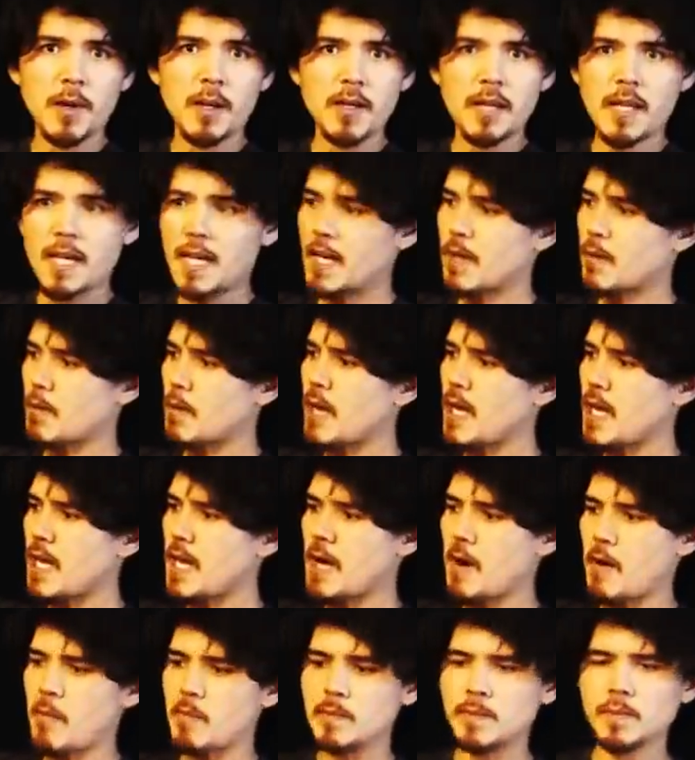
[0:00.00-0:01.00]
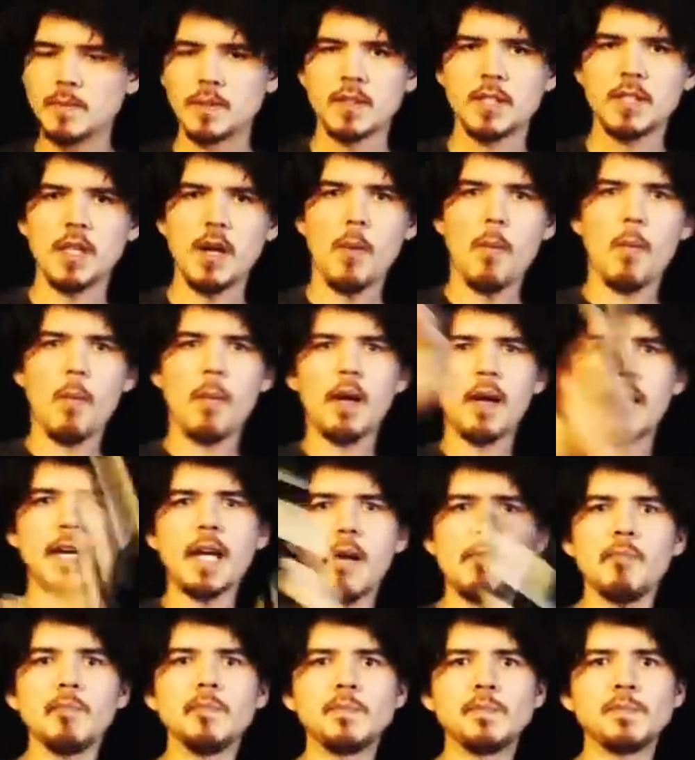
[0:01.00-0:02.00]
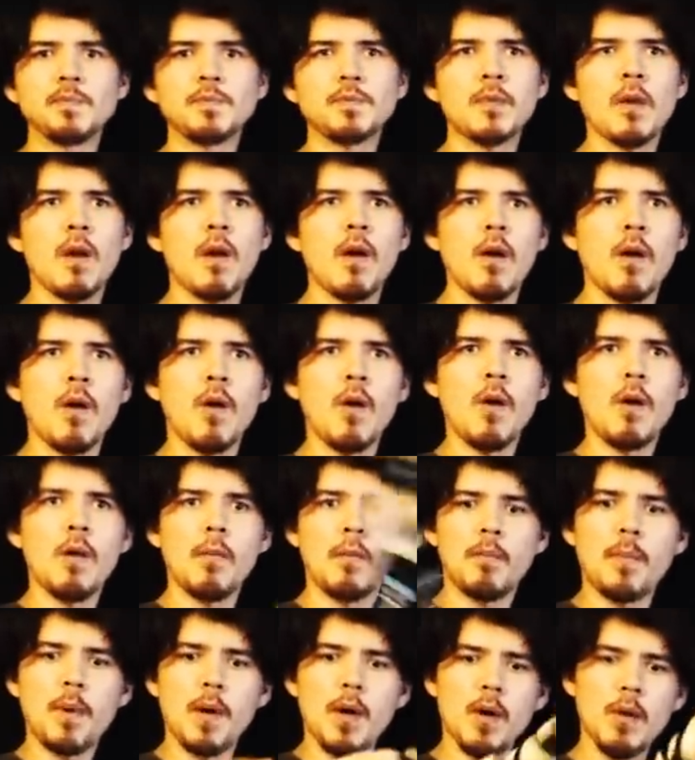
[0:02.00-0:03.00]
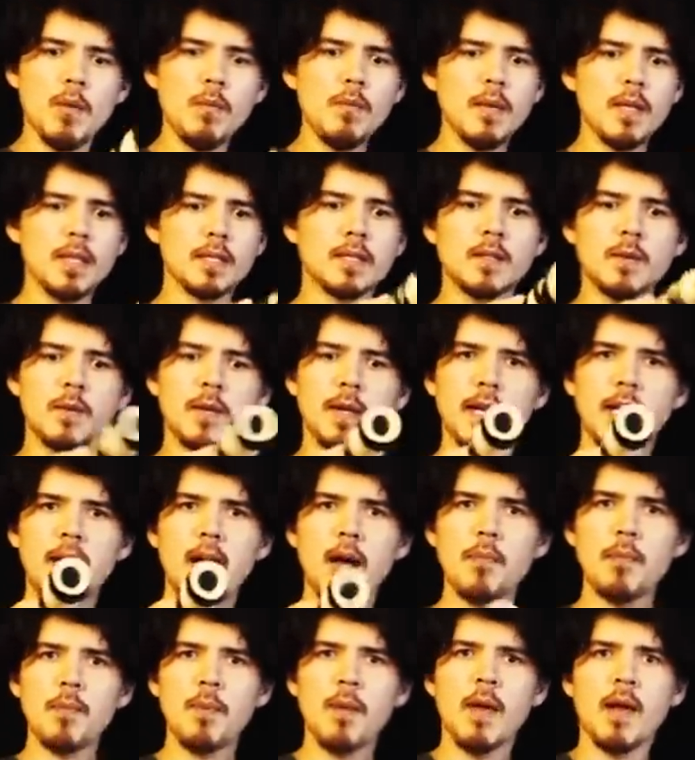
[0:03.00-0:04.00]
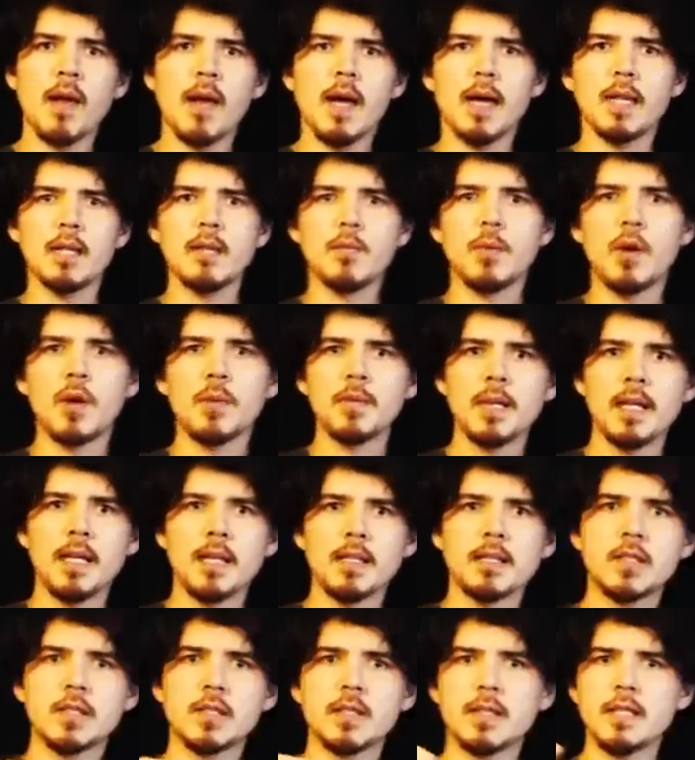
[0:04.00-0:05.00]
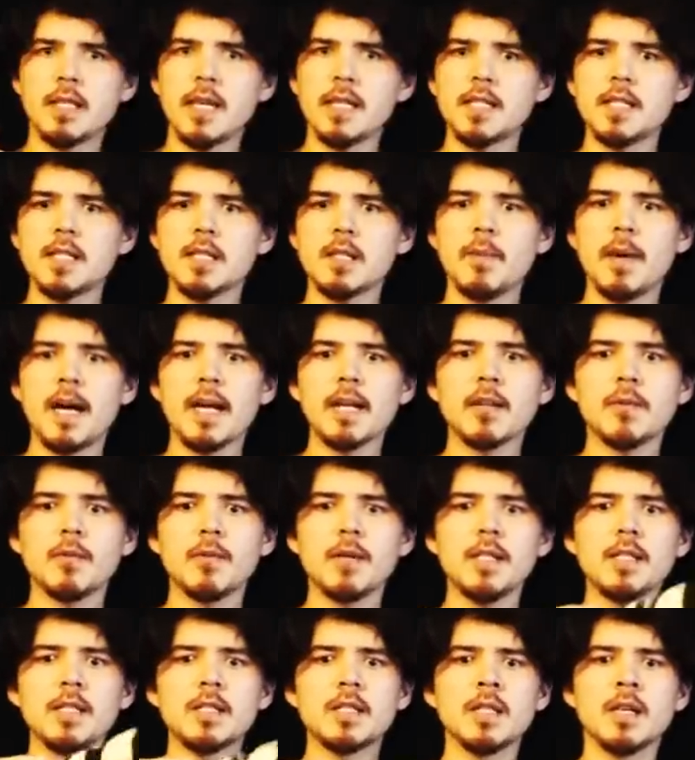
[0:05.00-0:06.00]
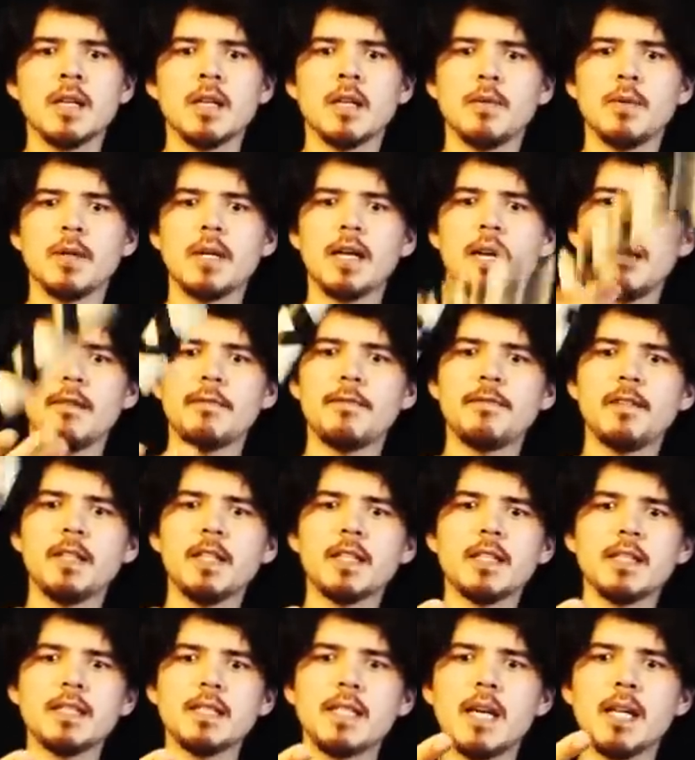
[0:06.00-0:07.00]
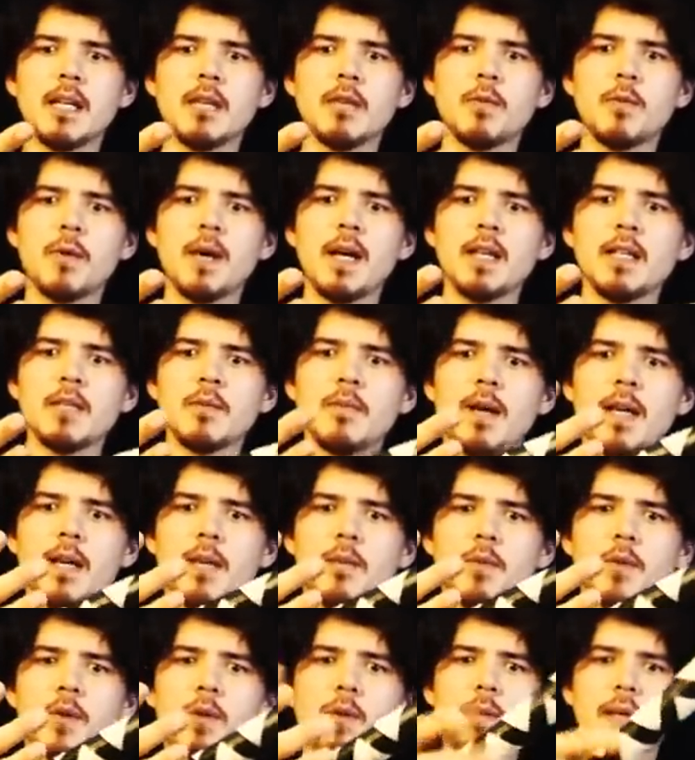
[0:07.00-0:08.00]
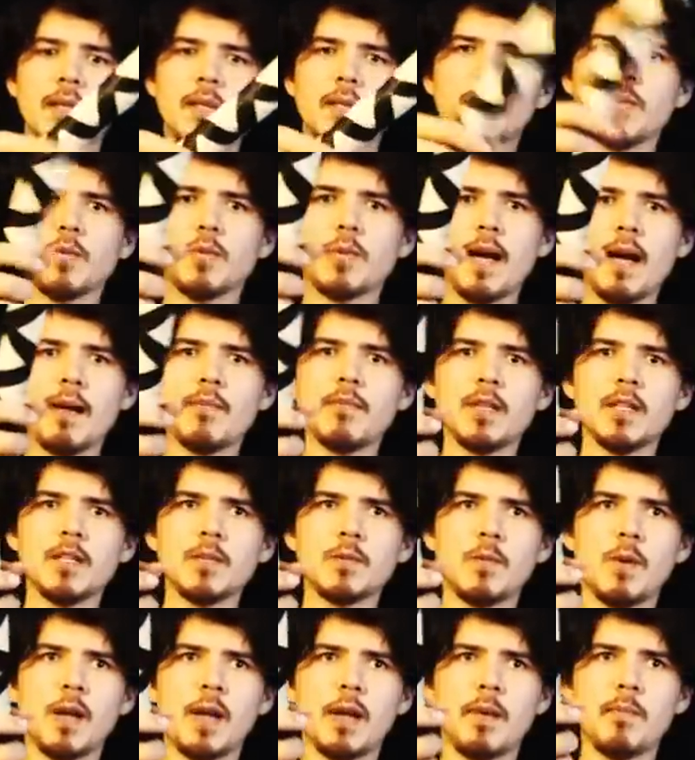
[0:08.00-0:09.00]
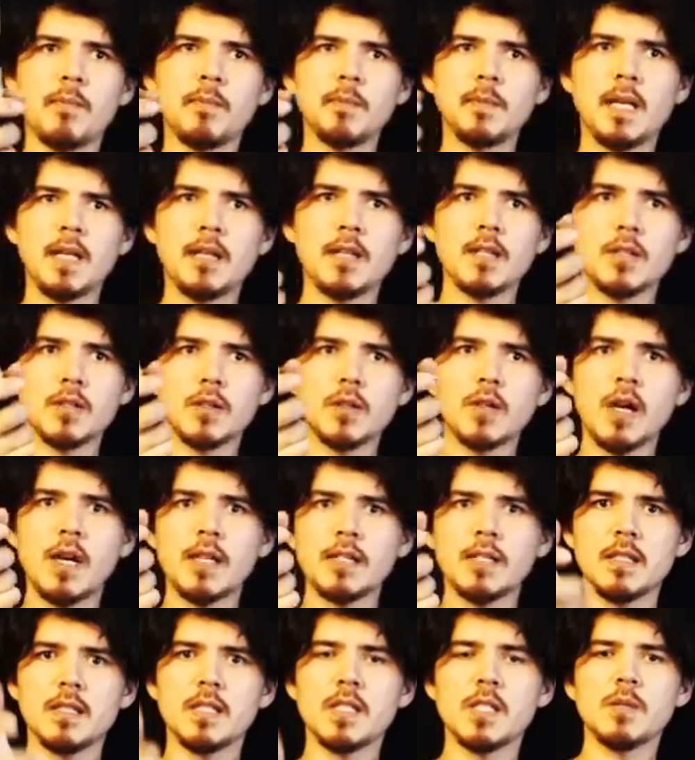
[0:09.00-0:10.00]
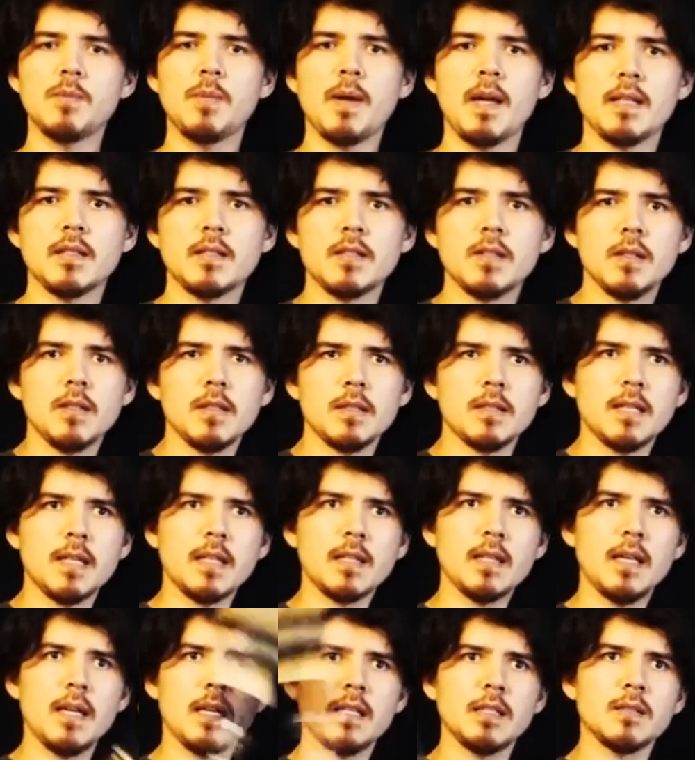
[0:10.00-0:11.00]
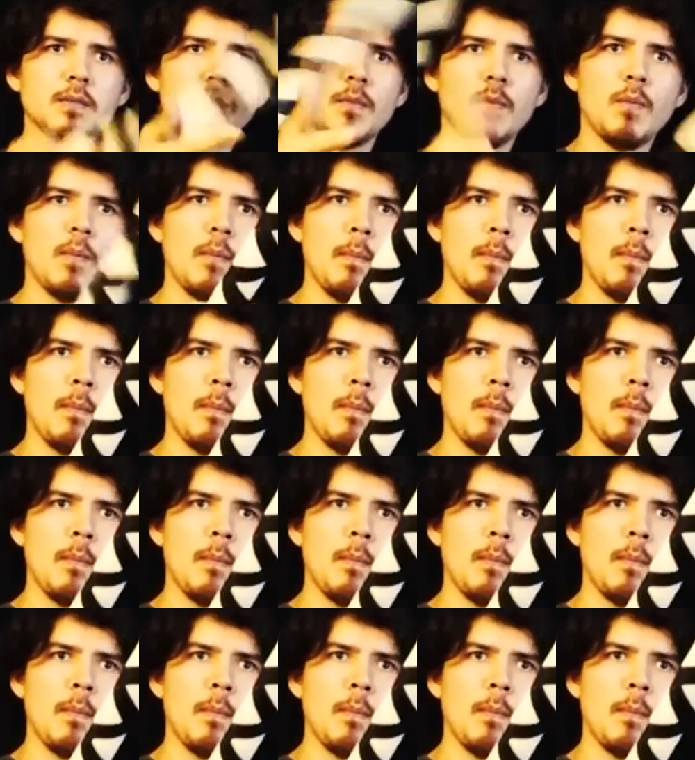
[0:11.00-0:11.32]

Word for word: part of the hand right here. So, again, boom, it's going up, and the moment it touches the back of the wrist, we kind of flick this out of the way to make room and grab this one. And this will cause it to spin, so it looks like this.